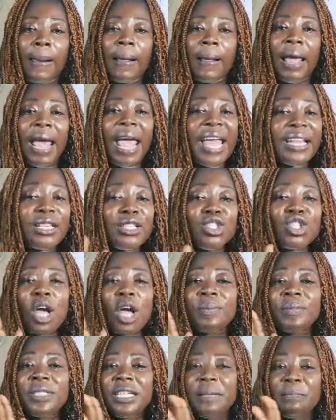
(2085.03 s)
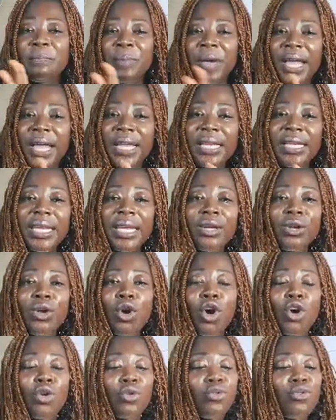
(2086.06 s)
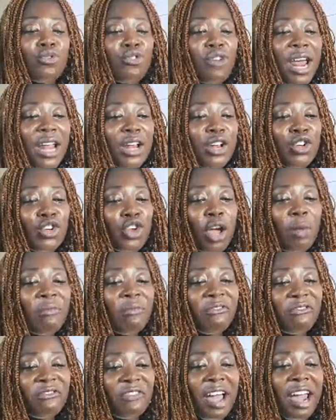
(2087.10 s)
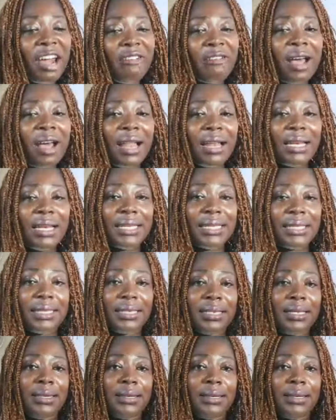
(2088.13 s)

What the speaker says: And stop depending on random virality.